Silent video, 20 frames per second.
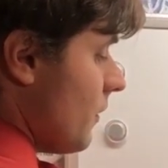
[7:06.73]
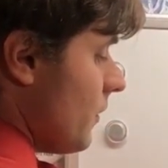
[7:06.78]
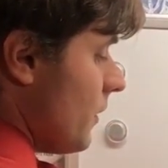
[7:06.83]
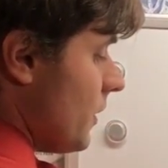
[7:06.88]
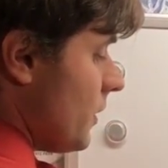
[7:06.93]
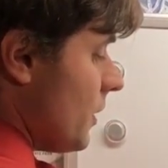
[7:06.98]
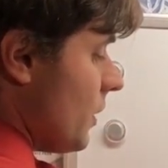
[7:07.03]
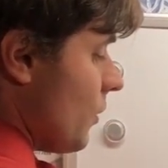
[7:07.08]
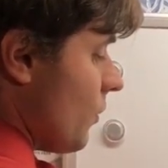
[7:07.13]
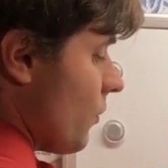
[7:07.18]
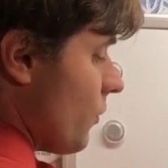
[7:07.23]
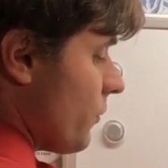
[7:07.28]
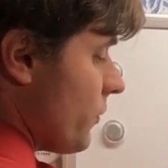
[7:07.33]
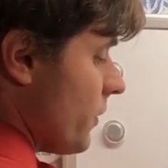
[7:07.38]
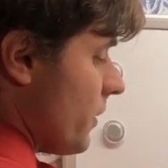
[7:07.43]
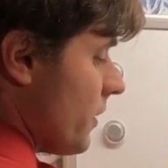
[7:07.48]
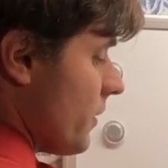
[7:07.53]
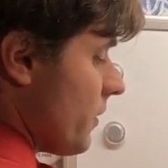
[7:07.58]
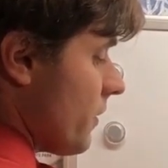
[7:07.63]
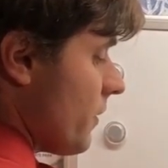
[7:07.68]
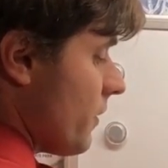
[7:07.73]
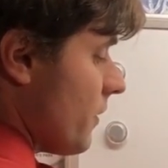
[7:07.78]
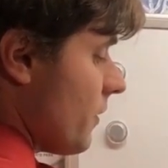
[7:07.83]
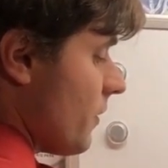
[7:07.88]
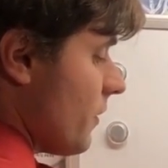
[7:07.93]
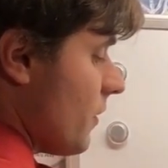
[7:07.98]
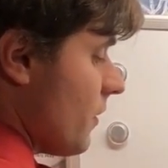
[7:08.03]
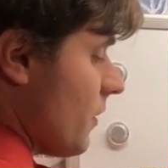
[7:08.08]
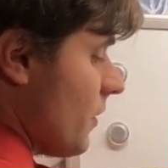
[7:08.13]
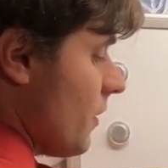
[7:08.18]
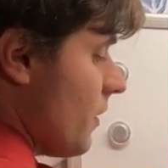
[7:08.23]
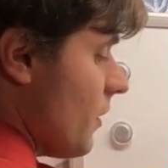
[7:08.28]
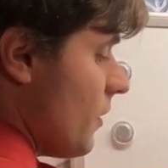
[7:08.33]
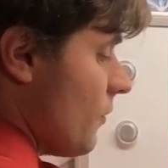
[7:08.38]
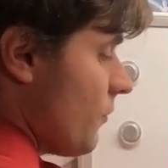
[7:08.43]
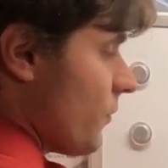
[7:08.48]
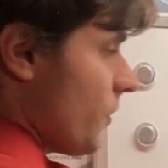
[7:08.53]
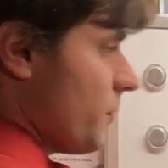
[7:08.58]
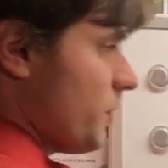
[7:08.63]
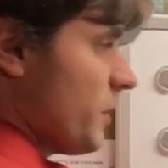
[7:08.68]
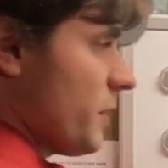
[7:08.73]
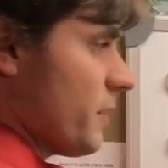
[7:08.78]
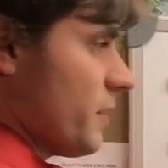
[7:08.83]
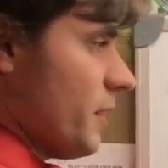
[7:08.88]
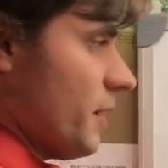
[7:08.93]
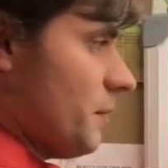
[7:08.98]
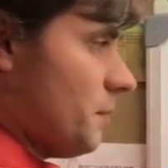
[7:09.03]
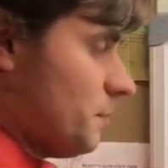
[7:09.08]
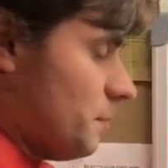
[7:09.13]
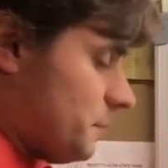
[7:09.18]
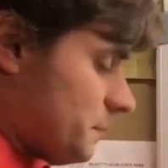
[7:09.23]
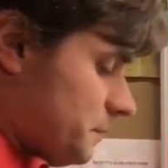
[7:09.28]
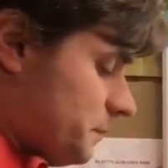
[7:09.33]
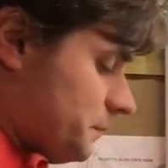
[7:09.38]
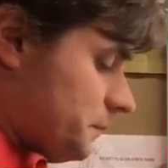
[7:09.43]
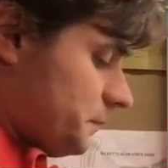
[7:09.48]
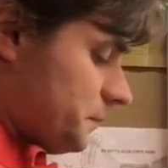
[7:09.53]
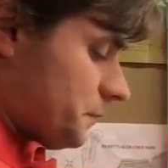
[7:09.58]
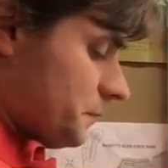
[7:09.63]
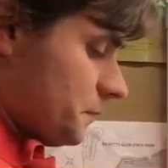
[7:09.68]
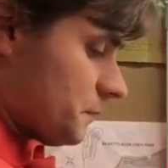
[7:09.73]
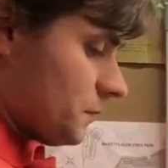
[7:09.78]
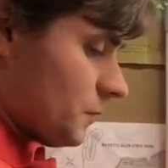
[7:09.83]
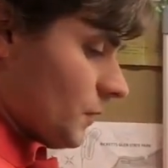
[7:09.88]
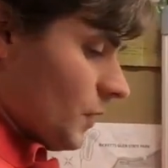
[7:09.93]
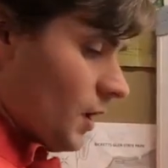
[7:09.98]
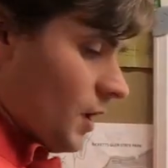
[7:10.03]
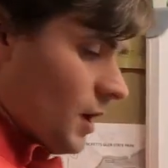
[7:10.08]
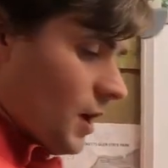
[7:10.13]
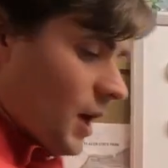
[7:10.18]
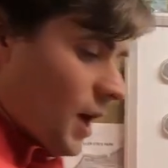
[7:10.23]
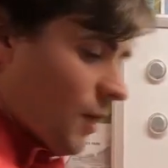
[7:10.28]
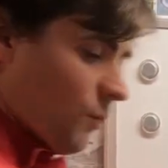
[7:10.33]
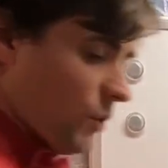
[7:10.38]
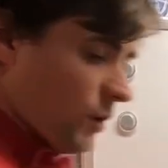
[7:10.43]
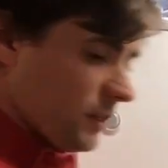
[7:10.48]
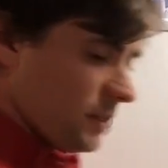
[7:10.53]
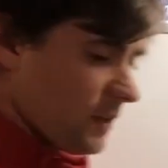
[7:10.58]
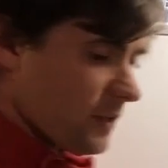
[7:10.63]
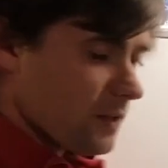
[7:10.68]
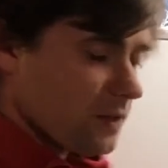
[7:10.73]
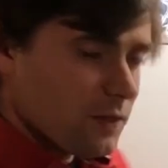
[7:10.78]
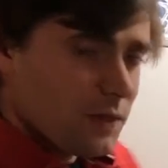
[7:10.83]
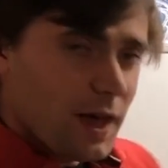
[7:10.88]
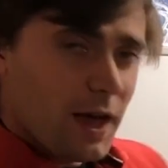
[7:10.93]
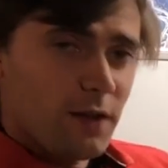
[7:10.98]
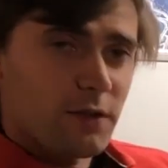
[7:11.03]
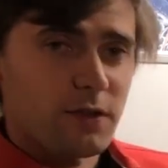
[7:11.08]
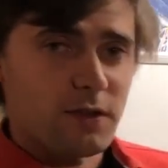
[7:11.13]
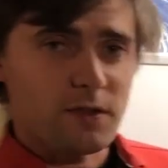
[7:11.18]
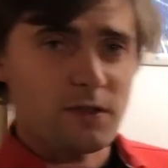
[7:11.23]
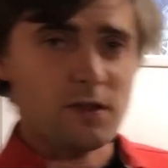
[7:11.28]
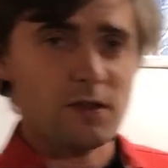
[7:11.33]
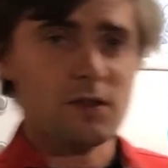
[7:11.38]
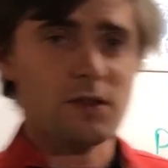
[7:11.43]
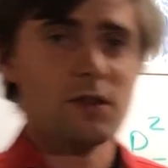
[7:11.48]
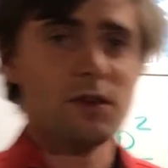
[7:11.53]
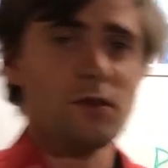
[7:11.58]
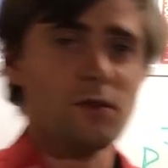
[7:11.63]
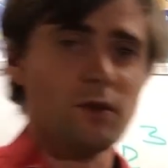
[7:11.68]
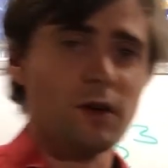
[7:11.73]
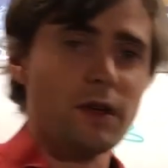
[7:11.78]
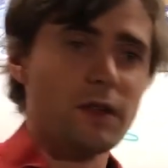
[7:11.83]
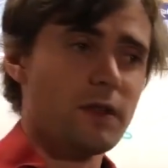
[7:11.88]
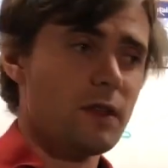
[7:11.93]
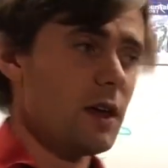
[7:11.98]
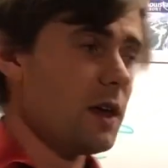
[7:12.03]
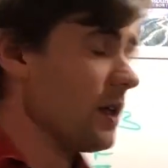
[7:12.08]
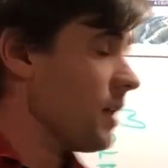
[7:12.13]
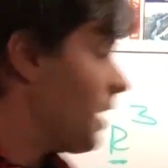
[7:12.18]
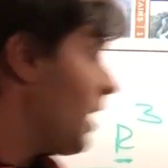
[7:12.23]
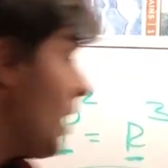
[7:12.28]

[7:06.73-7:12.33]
that the Earth is from the sun. And what this allows us to do is that